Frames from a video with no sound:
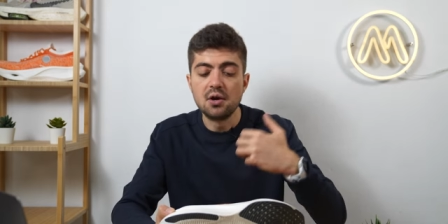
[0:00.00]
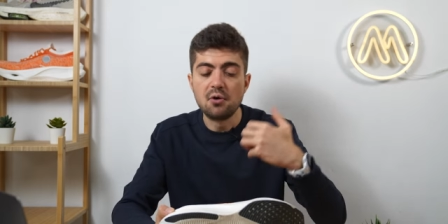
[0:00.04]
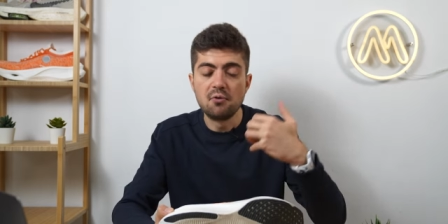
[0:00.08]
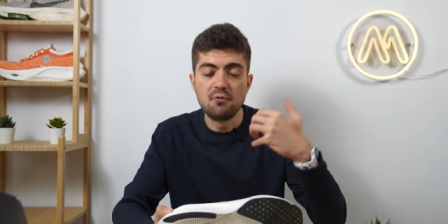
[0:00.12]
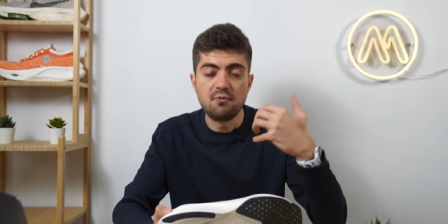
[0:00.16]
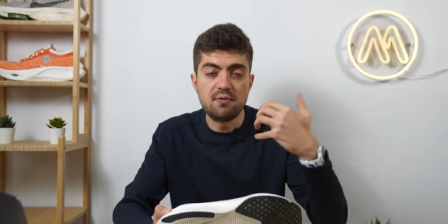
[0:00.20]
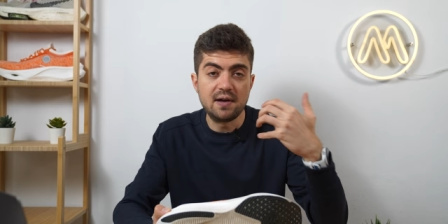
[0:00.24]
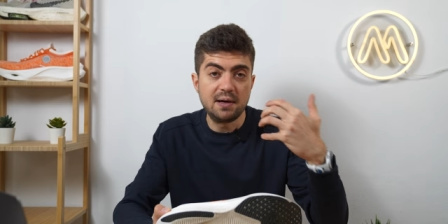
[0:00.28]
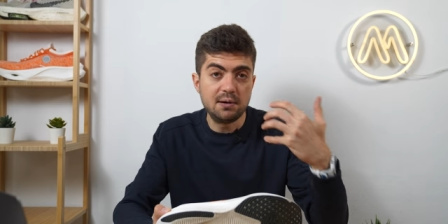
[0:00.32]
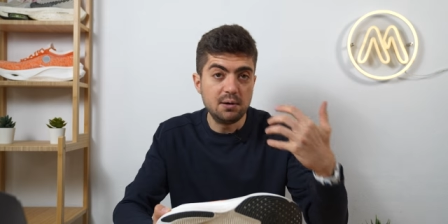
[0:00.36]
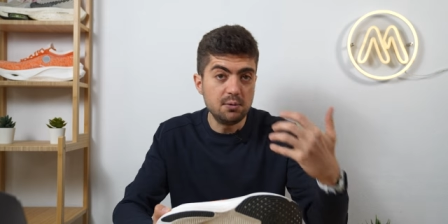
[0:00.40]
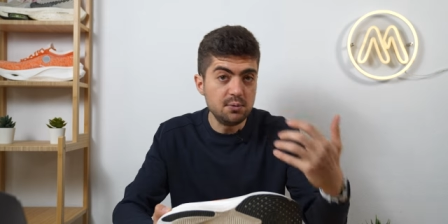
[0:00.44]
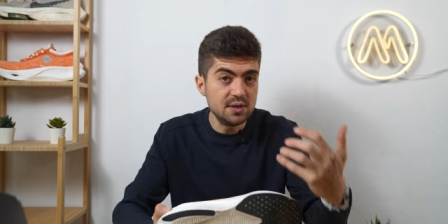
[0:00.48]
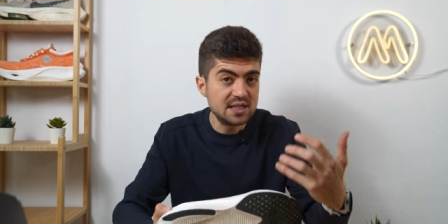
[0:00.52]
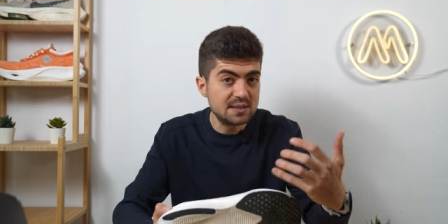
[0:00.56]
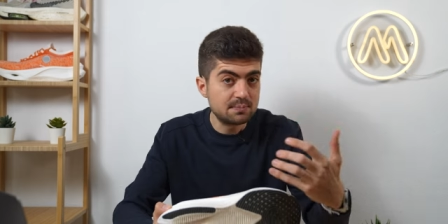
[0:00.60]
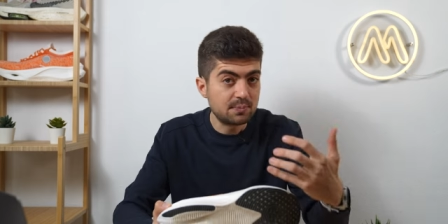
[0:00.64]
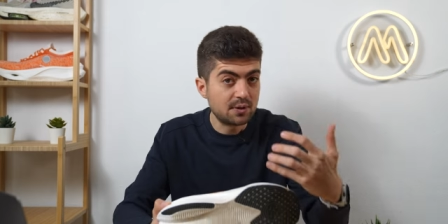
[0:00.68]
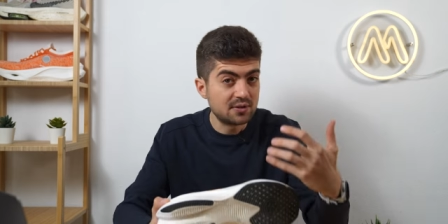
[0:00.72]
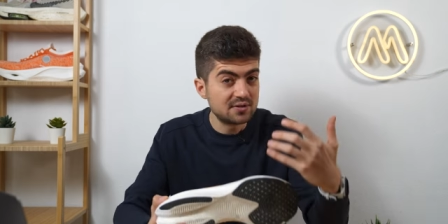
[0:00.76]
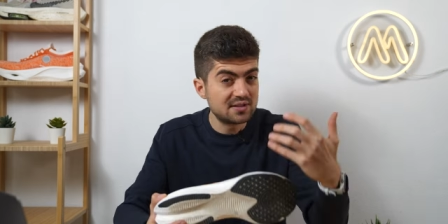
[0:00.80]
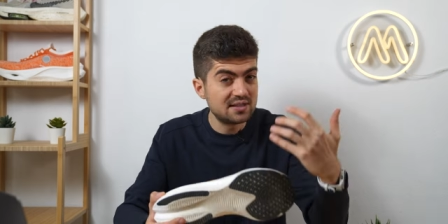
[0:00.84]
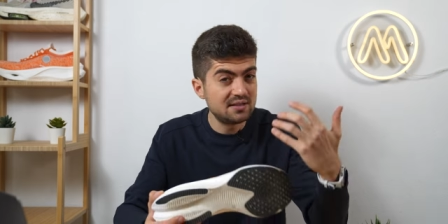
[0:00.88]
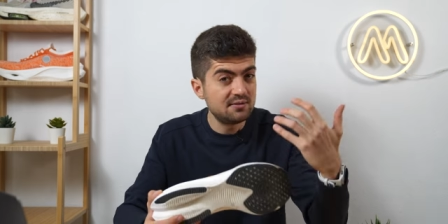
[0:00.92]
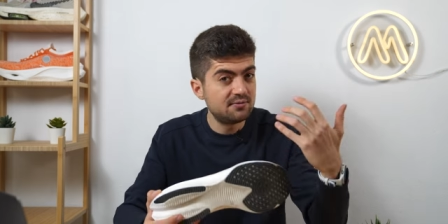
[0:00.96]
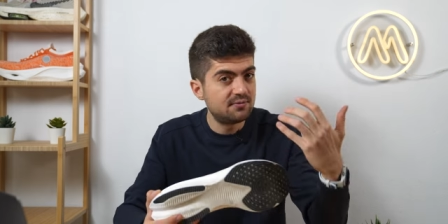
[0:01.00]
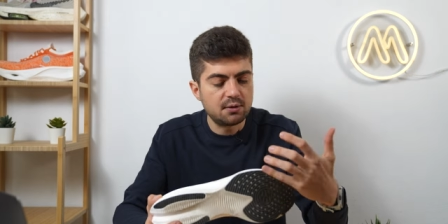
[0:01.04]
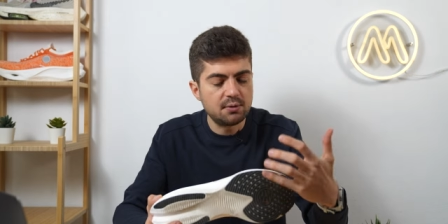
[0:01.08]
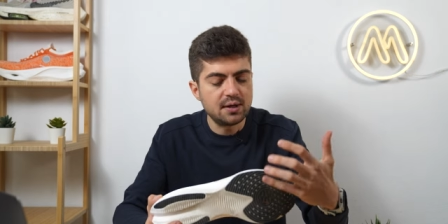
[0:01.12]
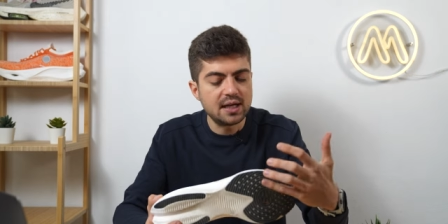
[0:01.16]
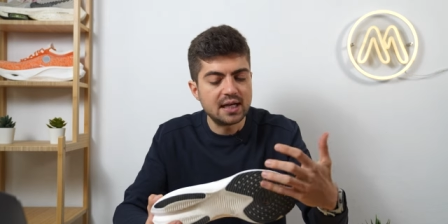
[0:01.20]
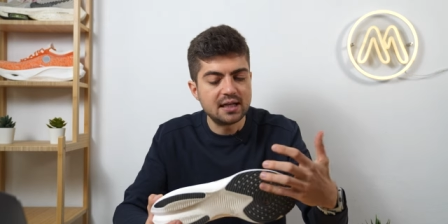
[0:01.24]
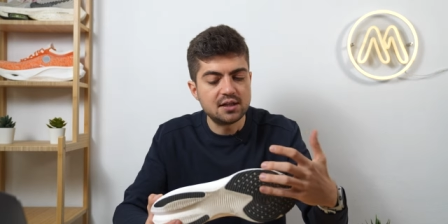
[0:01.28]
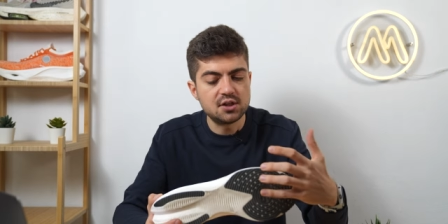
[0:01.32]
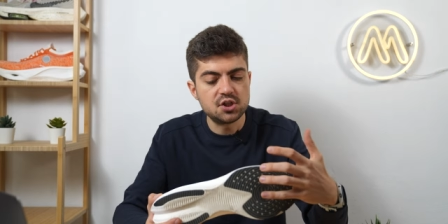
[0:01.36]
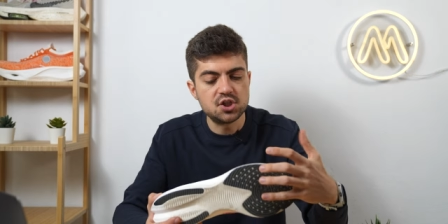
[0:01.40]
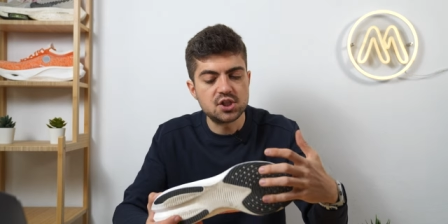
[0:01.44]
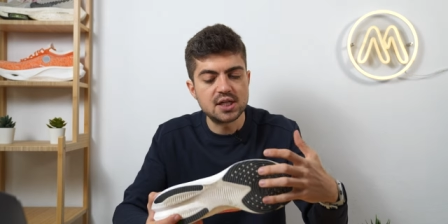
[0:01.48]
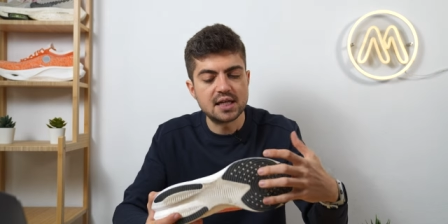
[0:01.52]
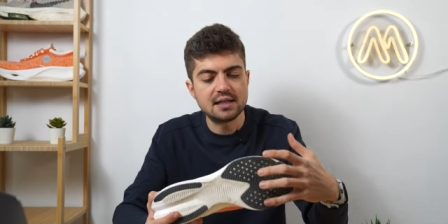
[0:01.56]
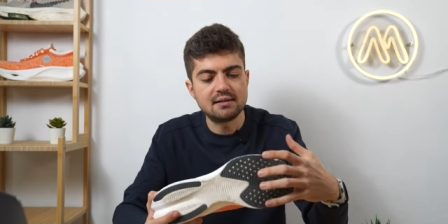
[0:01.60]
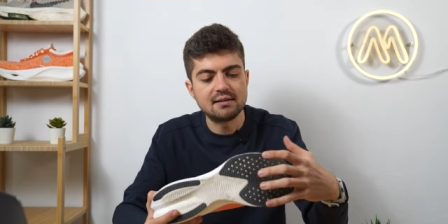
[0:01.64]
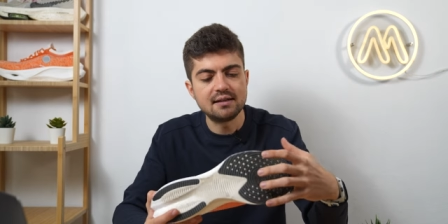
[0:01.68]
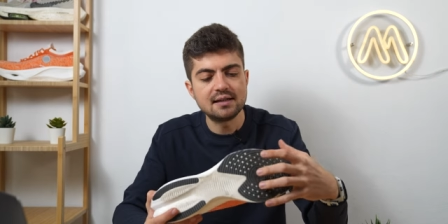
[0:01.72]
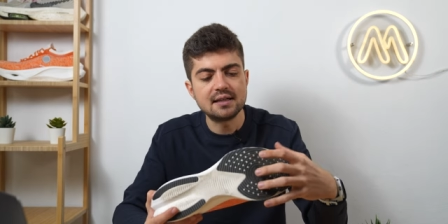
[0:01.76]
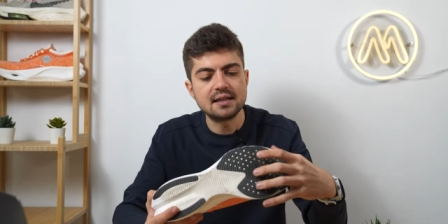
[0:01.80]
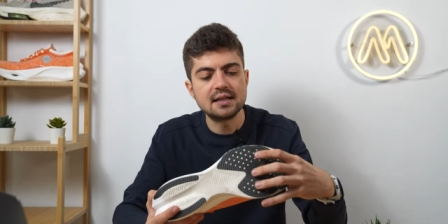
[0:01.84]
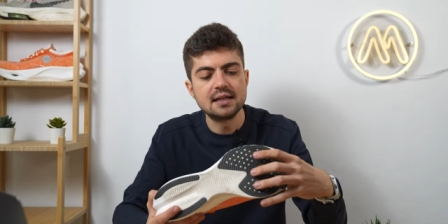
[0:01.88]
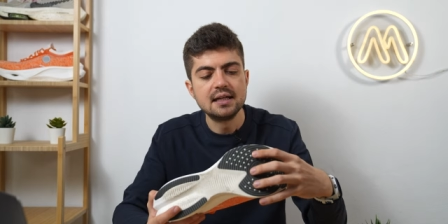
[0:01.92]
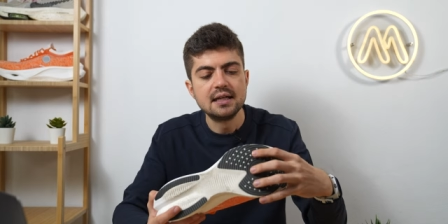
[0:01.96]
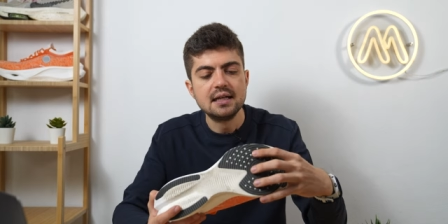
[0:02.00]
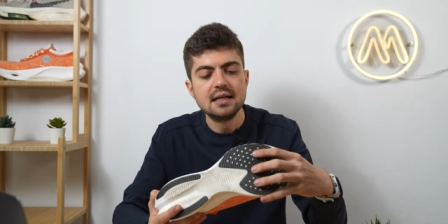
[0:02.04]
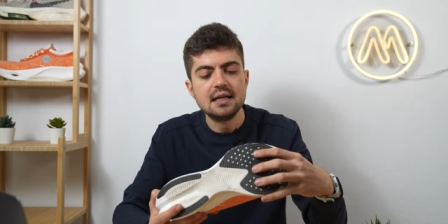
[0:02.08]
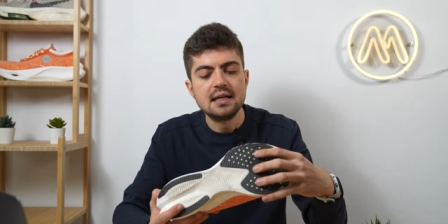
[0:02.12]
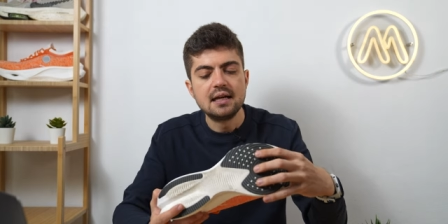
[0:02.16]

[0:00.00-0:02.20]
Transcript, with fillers: very responsive, very energetic,